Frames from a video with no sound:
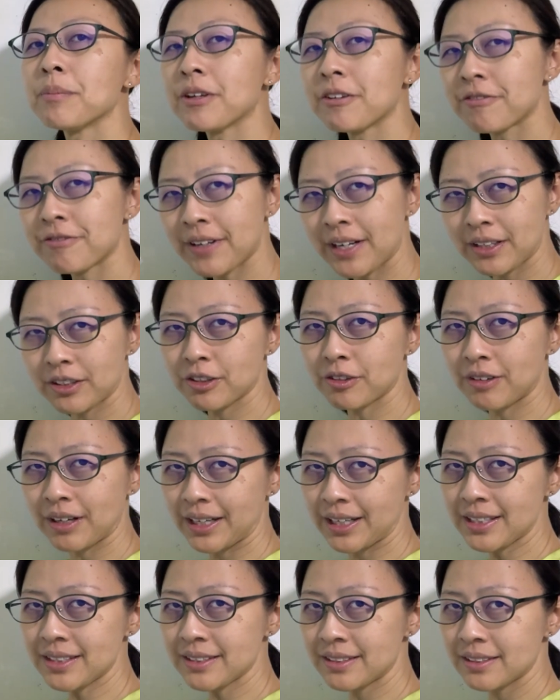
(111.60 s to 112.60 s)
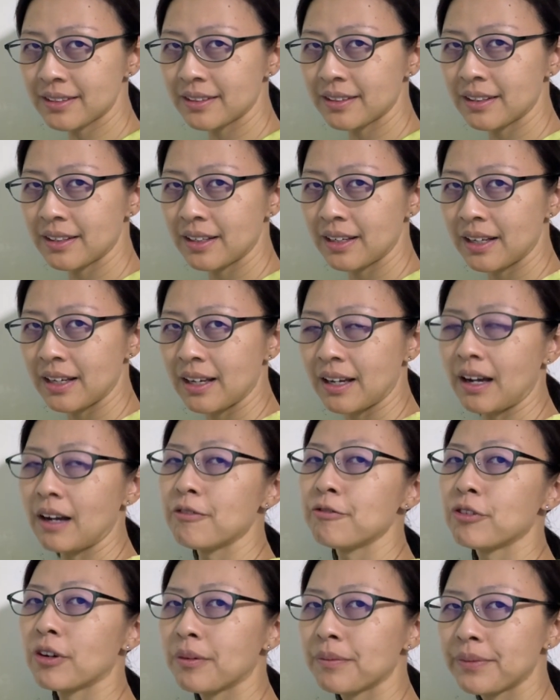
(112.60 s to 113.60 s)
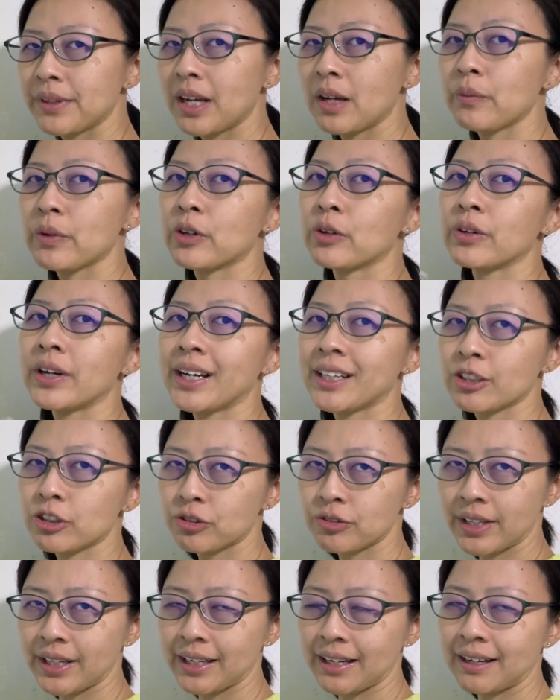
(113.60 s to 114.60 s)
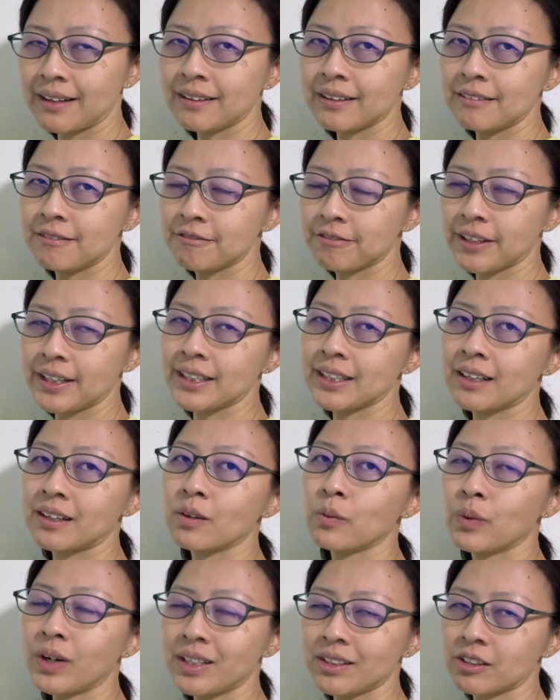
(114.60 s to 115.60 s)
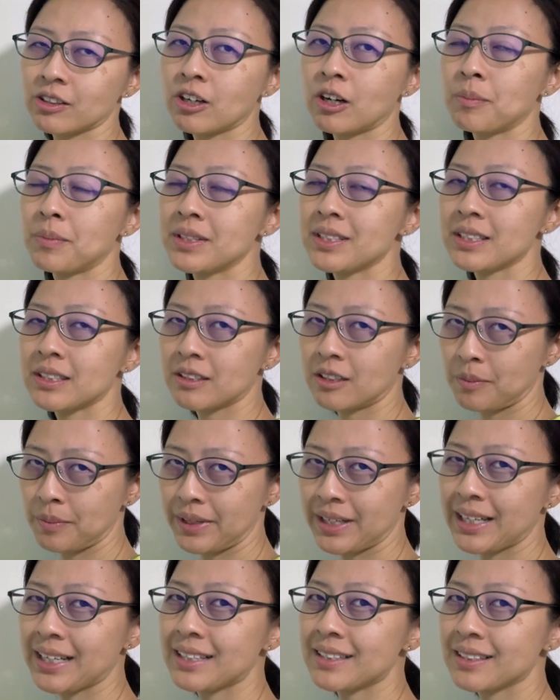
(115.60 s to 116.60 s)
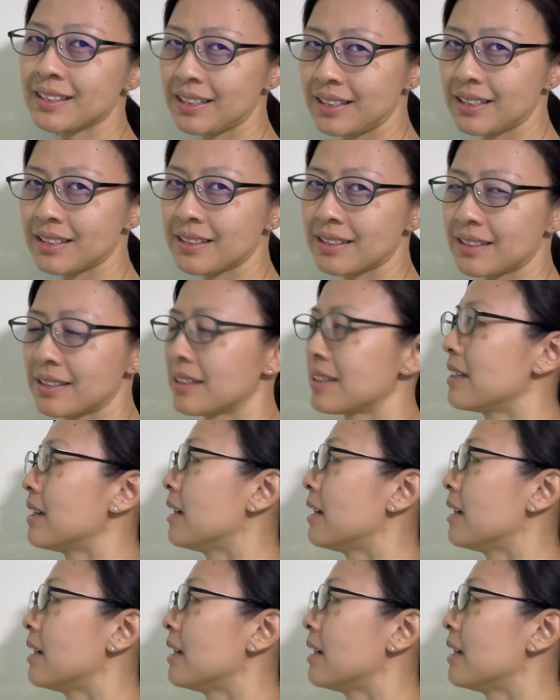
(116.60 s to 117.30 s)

be factorized. And from there we could extract out and find out what the common denominator is.